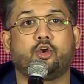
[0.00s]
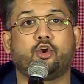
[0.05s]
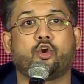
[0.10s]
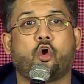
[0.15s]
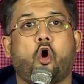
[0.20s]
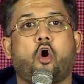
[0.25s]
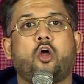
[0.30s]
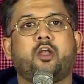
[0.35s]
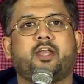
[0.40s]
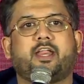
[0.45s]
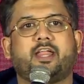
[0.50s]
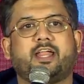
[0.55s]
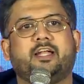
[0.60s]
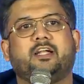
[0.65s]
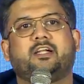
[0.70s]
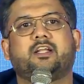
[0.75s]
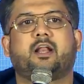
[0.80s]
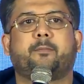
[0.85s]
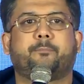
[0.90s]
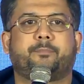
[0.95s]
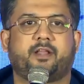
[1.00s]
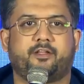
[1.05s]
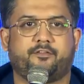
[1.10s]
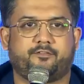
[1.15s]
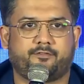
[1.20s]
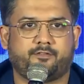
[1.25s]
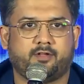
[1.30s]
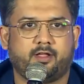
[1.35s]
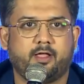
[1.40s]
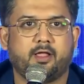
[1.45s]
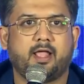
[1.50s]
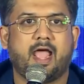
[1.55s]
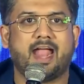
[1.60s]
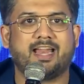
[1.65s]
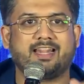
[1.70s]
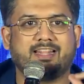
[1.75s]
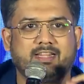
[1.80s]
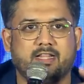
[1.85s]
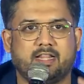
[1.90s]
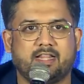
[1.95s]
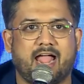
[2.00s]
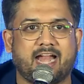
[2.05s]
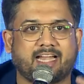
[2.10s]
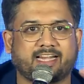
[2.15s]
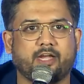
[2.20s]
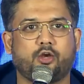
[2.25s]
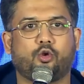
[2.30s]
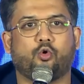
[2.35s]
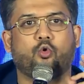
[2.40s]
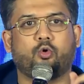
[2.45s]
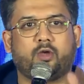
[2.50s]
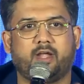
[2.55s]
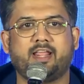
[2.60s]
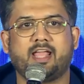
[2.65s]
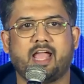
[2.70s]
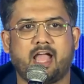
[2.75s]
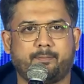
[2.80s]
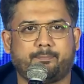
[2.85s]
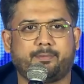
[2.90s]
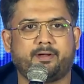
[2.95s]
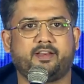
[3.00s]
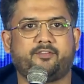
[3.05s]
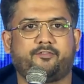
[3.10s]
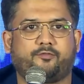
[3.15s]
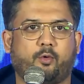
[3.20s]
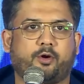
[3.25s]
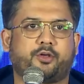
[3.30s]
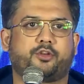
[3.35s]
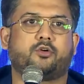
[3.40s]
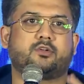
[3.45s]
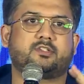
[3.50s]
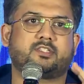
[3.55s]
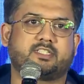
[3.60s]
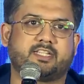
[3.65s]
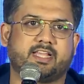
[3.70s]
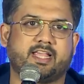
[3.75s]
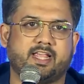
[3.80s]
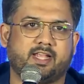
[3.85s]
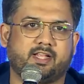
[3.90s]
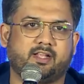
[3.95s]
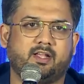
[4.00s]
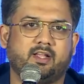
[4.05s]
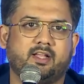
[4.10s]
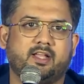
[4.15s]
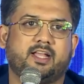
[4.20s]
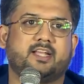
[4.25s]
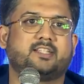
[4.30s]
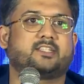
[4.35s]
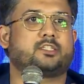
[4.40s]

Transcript: non-interruptive. And that can only happen if what you're seeing is a